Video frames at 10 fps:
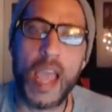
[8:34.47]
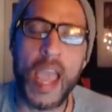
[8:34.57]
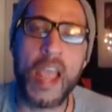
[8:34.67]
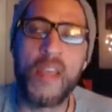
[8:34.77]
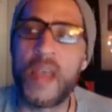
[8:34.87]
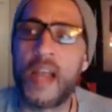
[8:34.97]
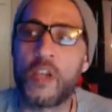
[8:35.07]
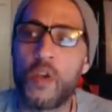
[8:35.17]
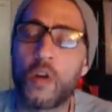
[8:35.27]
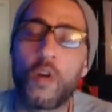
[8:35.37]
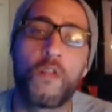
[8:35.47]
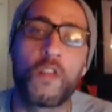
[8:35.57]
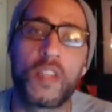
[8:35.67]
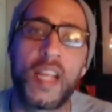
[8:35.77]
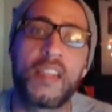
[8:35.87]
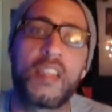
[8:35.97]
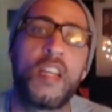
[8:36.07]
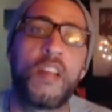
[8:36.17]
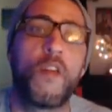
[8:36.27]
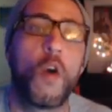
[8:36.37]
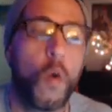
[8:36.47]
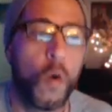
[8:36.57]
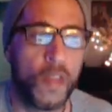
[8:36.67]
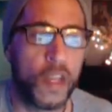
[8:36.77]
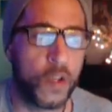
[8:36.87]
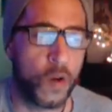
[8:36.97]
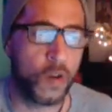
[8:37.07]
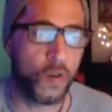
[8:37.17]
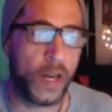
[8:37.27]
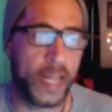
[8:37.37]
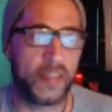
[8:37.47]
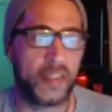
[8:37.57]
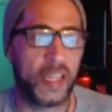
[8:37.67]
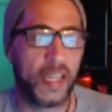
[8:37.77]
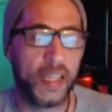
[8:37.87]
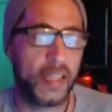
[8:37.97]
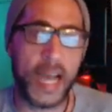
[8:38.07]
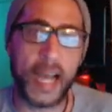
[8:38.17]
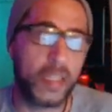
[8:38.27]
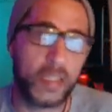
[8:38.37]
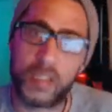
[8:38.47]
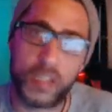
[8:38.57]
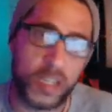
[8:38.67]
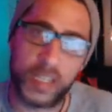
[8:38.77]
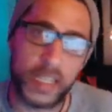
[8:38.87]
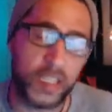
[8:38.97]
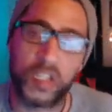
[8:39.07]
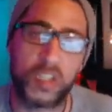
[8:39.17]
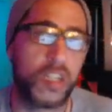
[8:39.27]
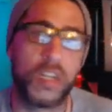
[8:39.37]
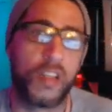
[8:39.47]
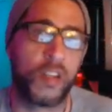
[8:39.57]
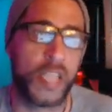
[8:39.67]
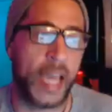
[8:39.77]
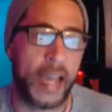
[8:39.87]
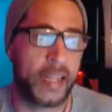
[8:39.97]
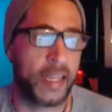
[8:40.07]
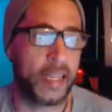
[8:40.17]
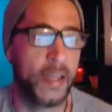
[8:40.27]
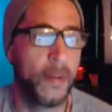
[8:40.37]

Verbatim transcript: and that you're oversensitive or that you're crazy that's that's just another tactic